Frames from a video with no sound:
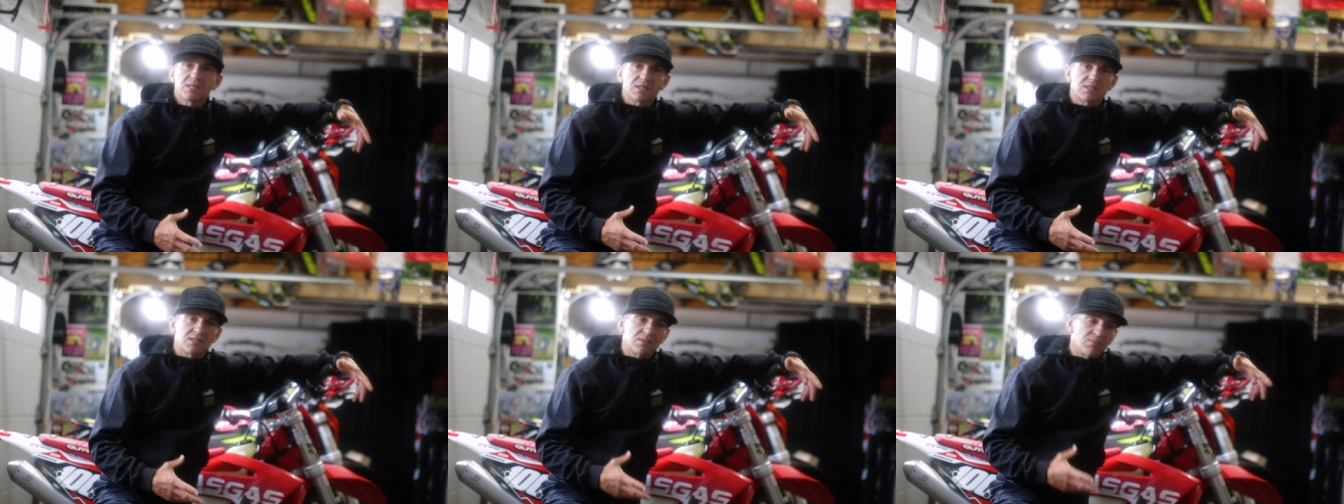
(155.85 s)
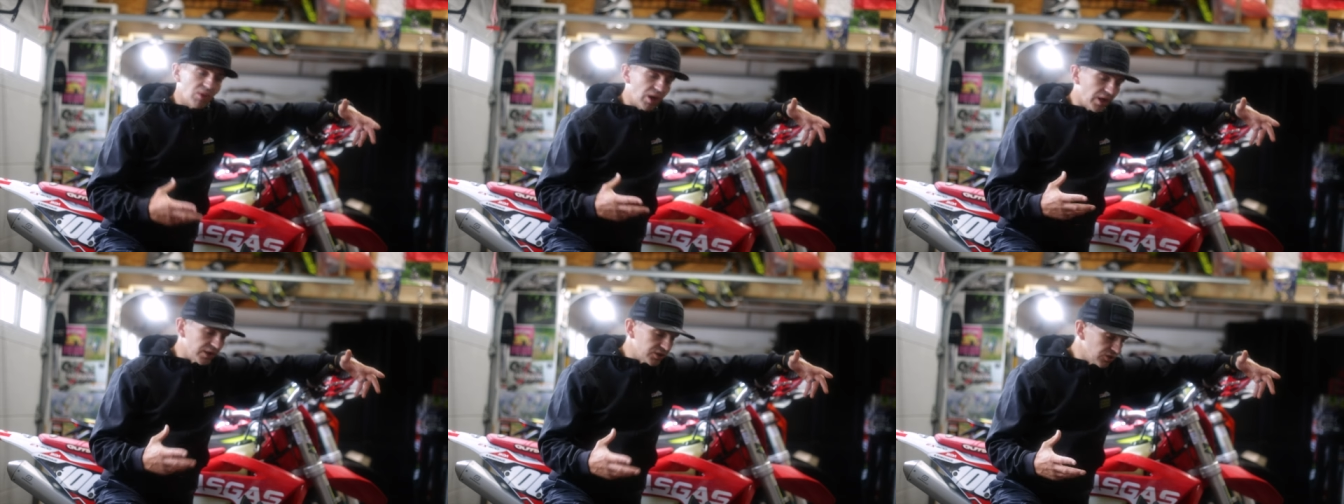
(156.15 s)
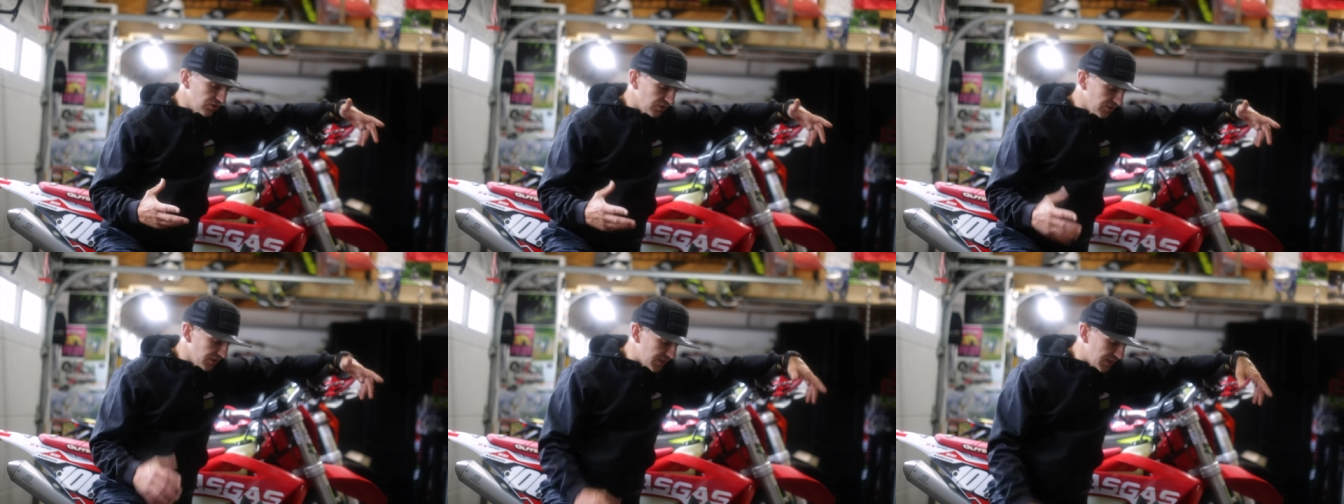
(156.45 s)
It's a
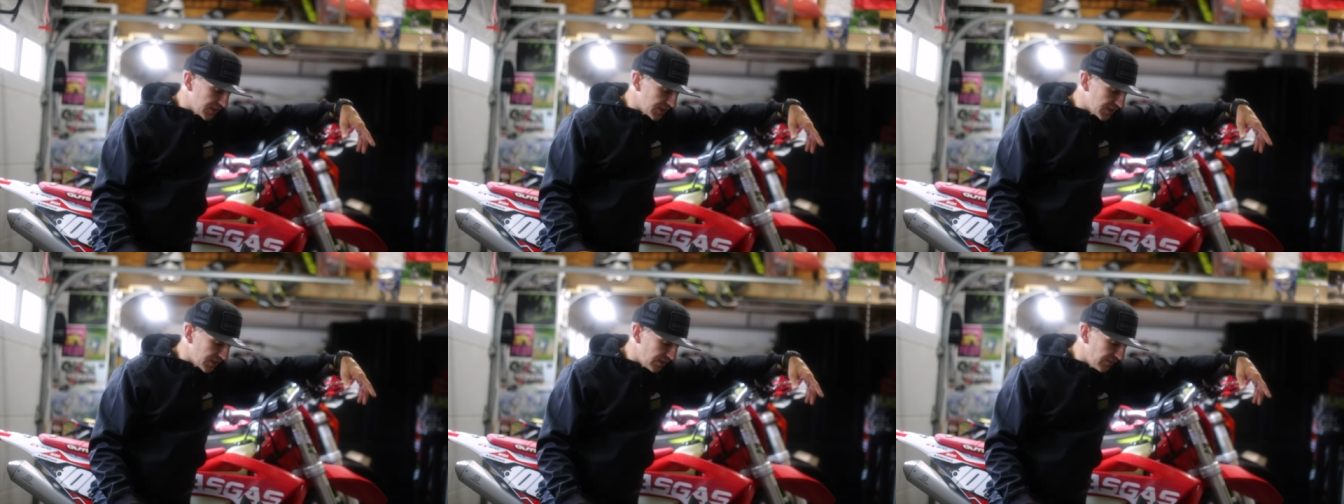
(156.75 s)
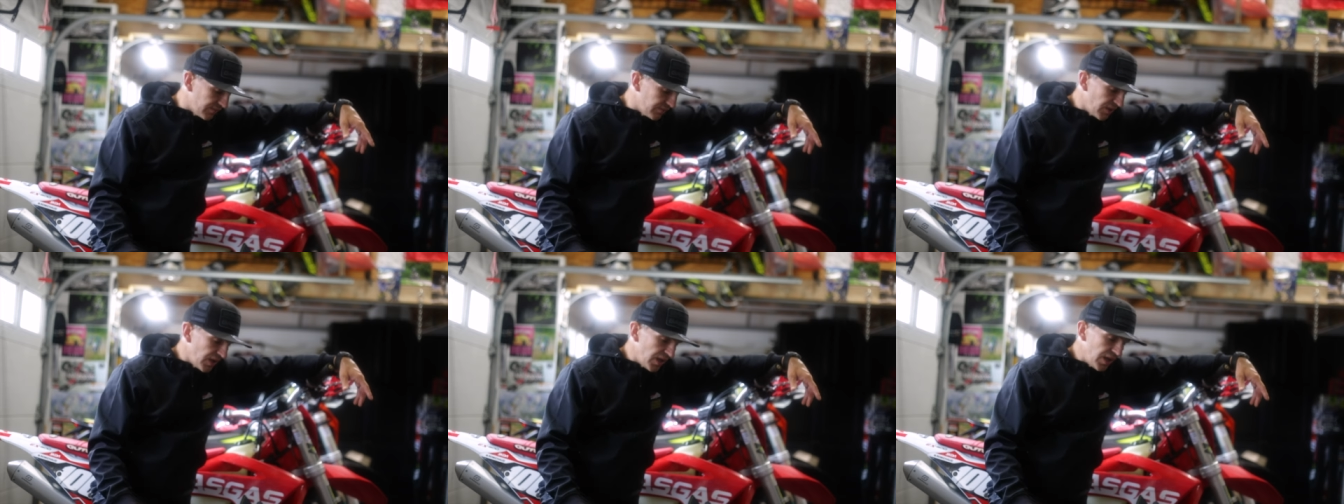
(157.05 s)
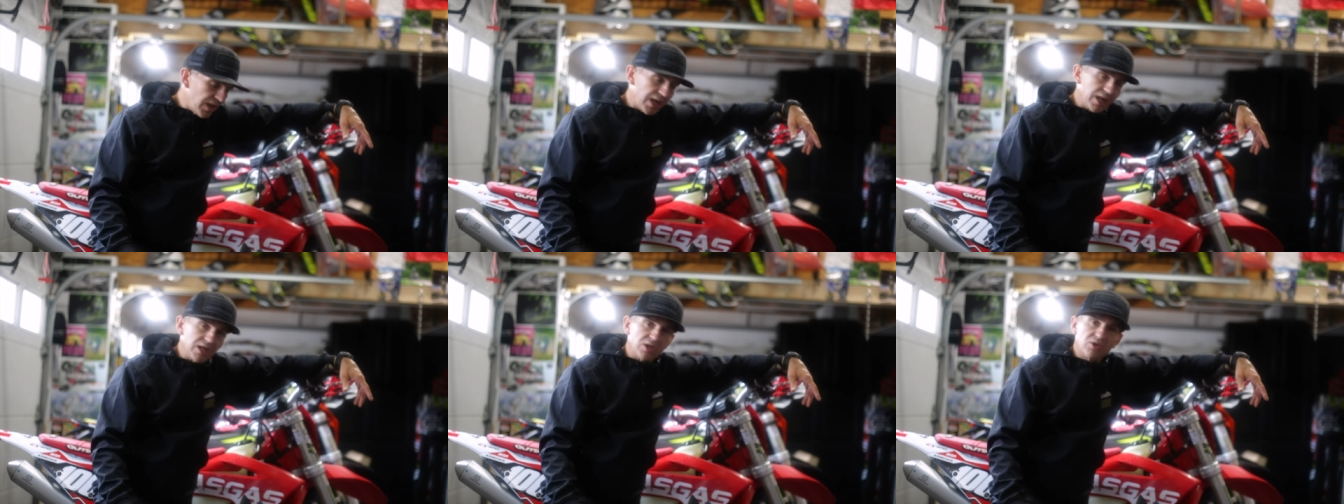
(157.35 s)
modular system
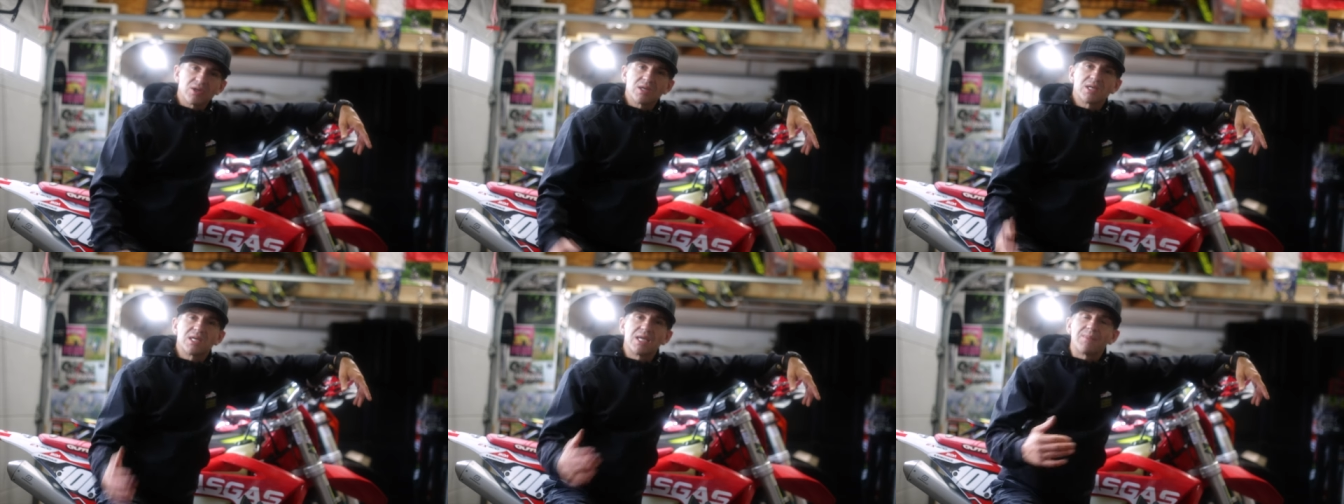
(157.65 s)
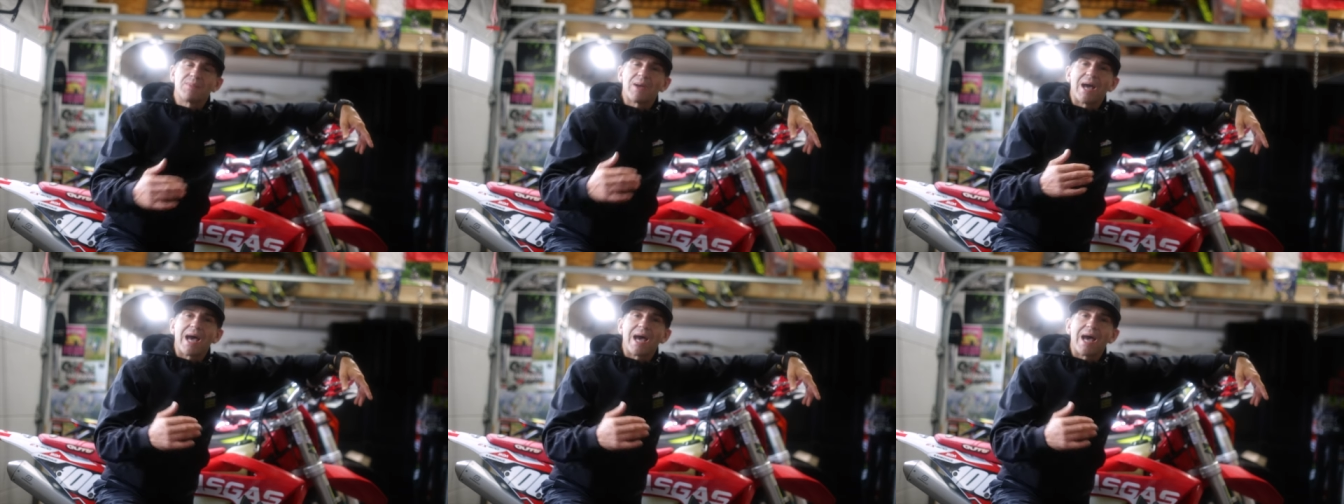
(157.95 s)
and you can keep